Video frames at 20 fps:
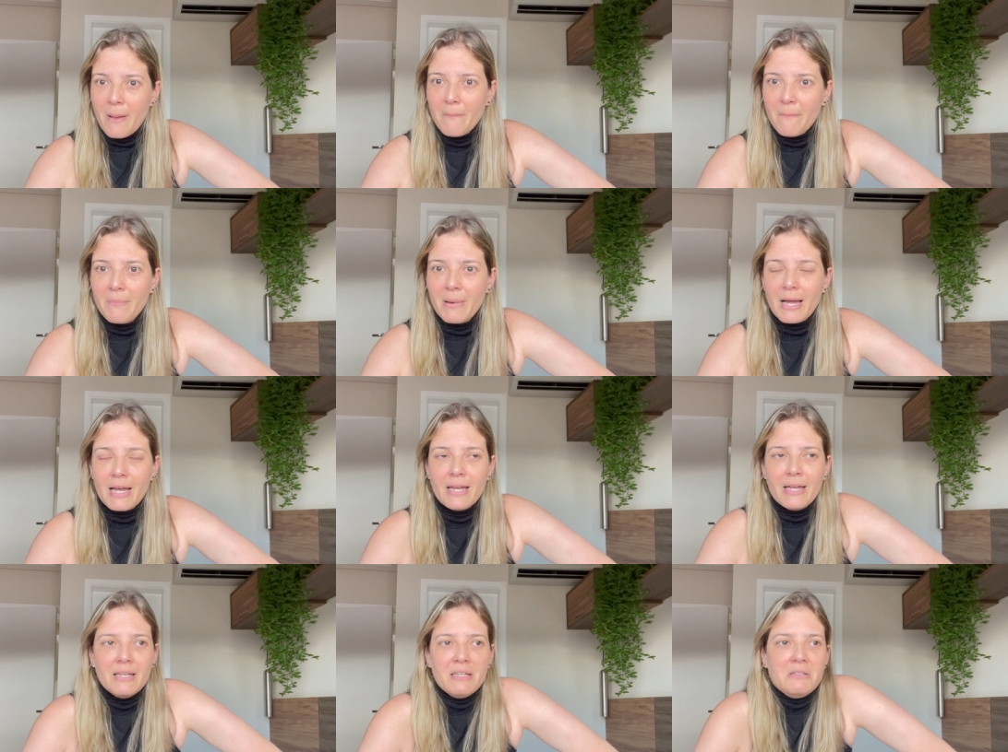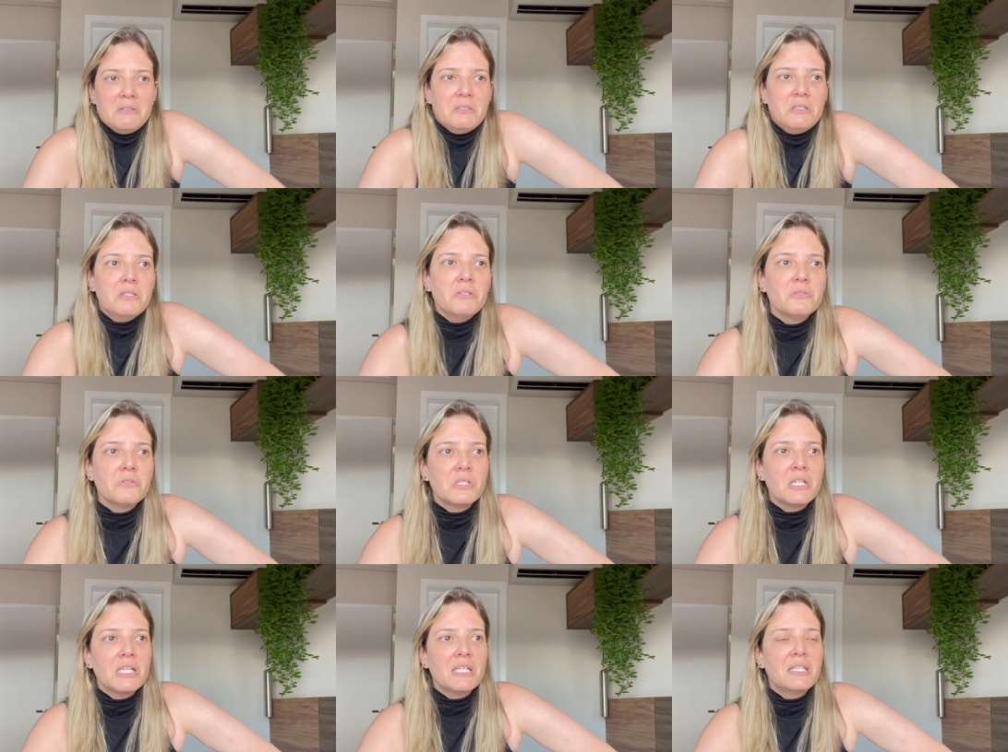by
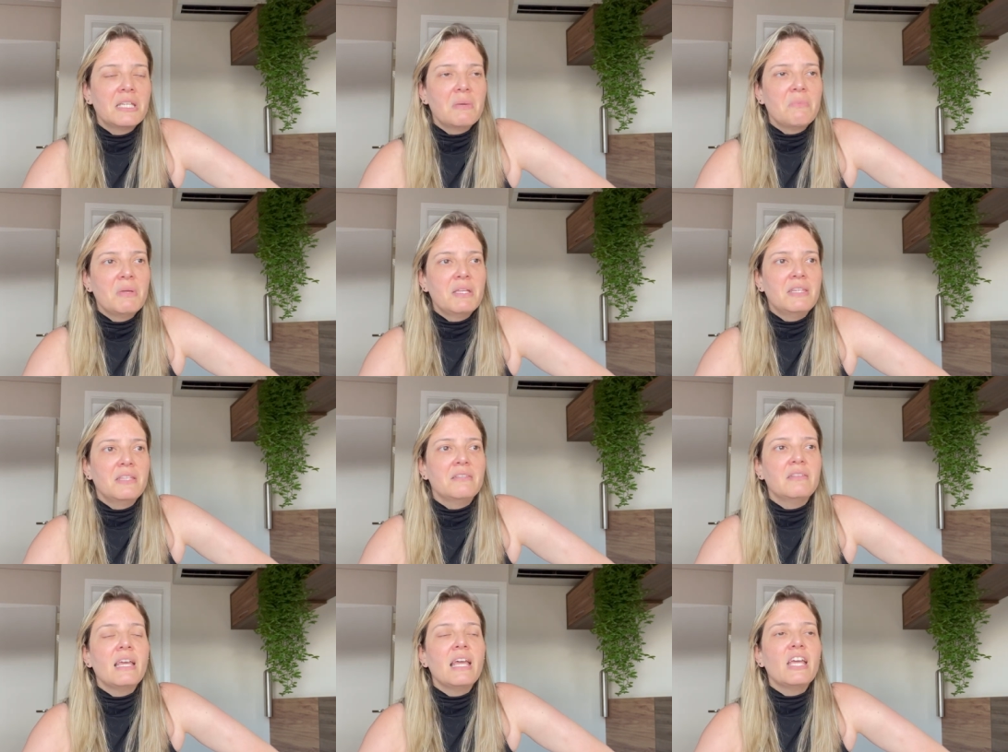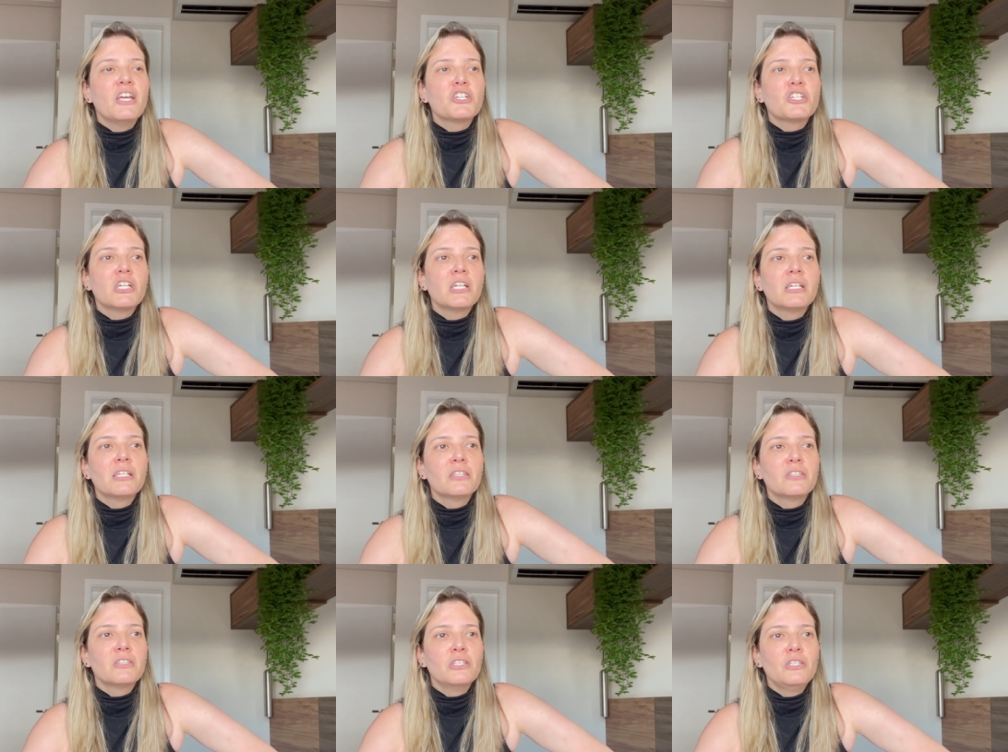using the
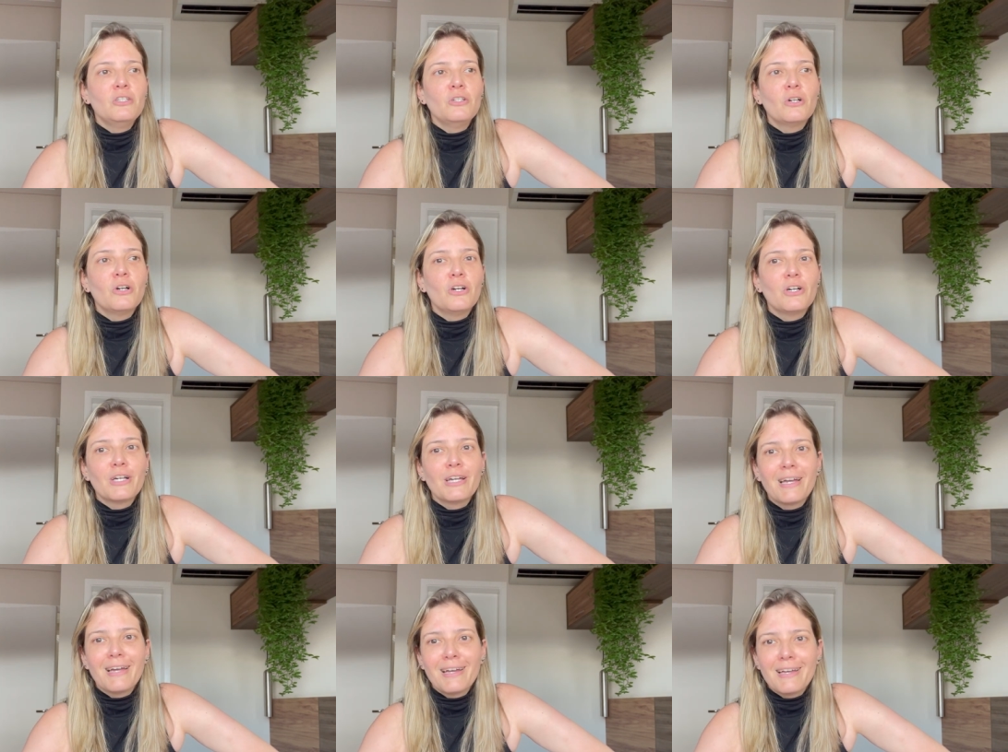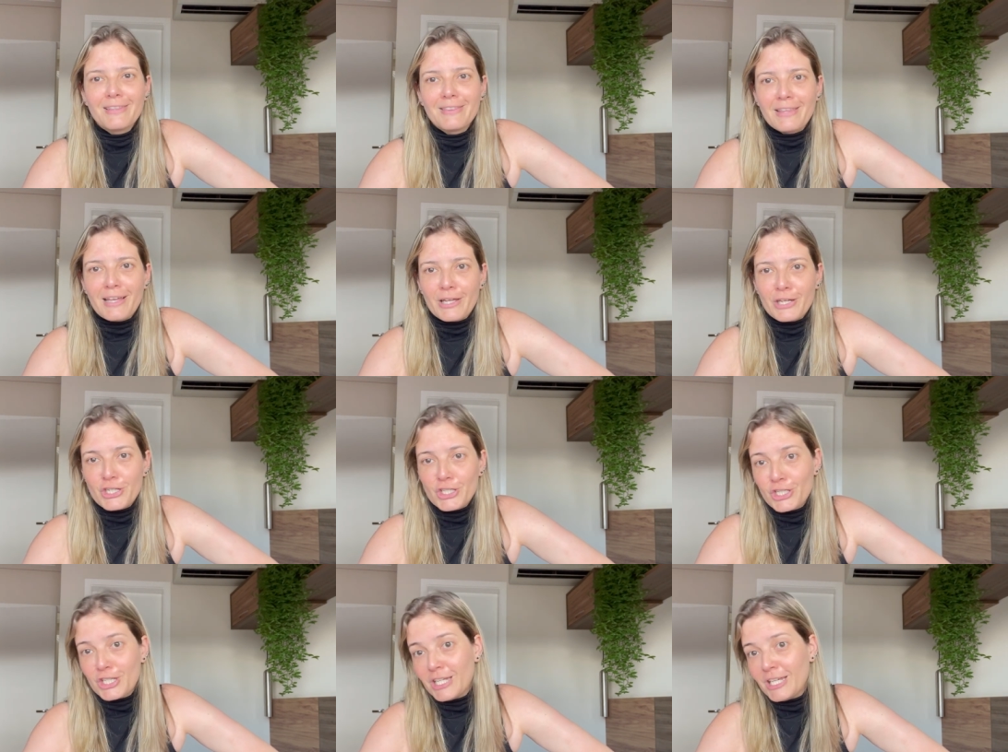meditation yoga
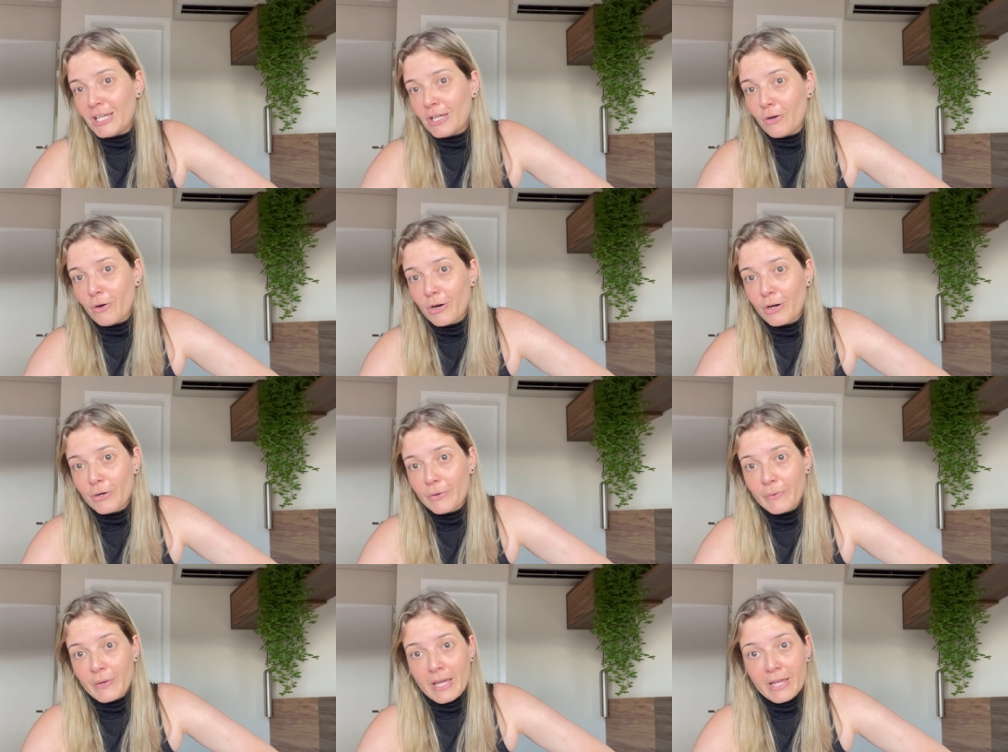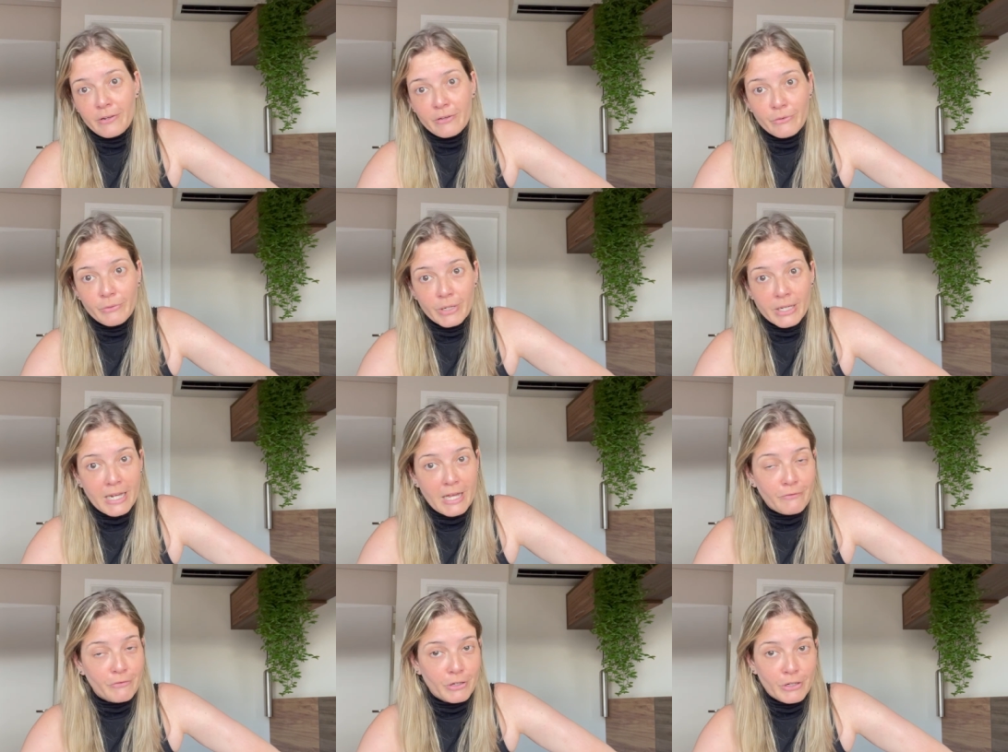tai chi or
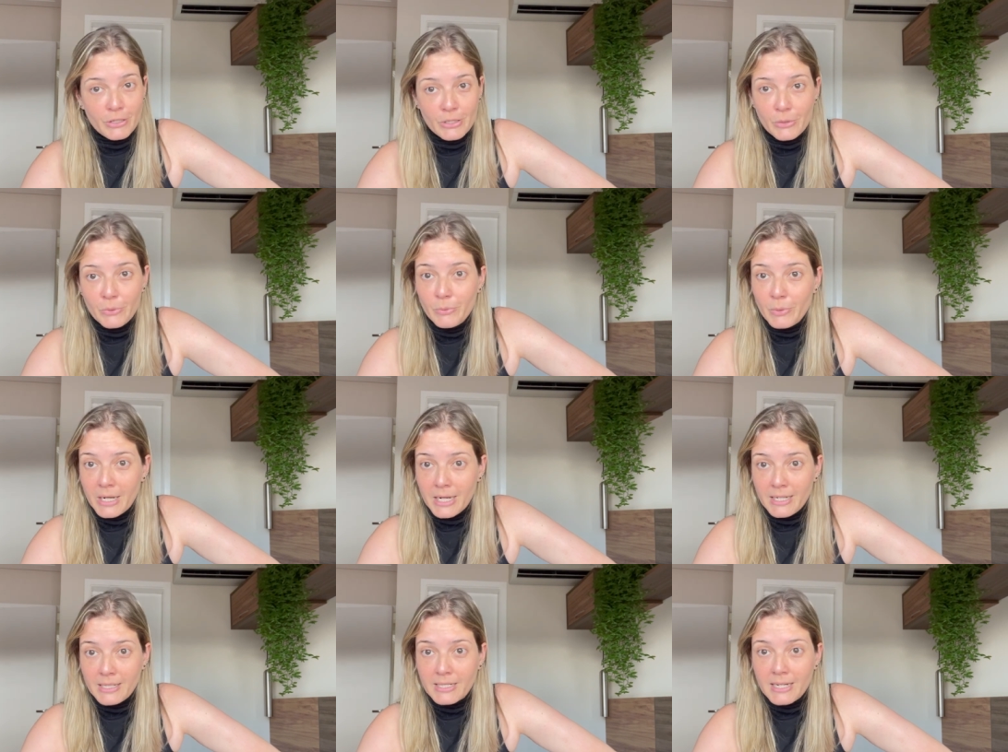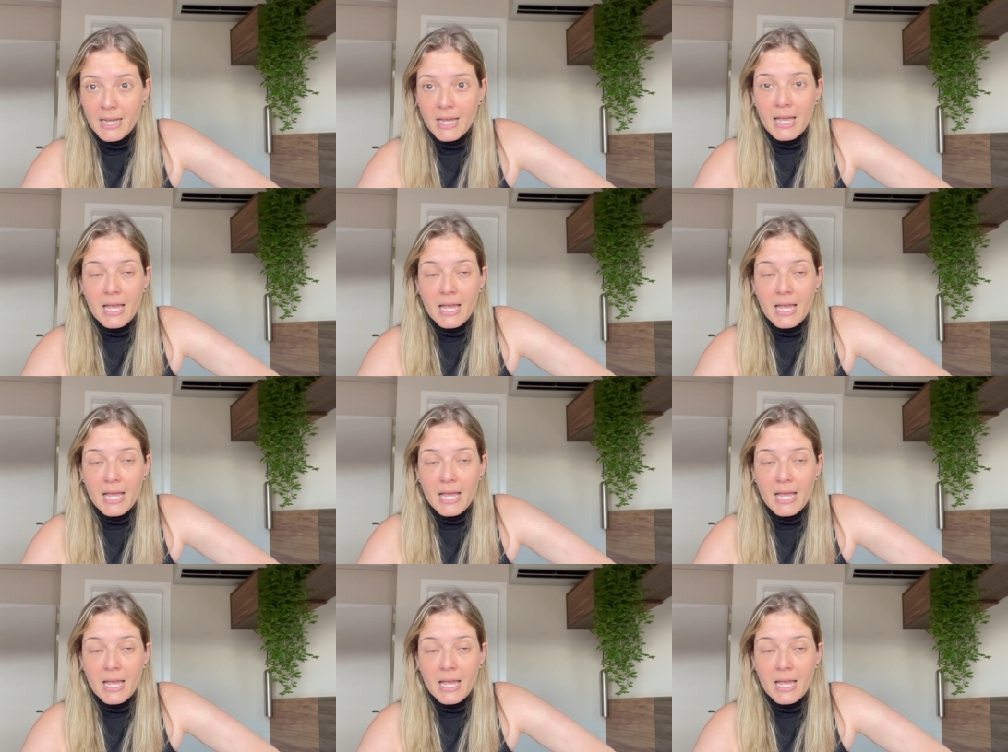whatever you want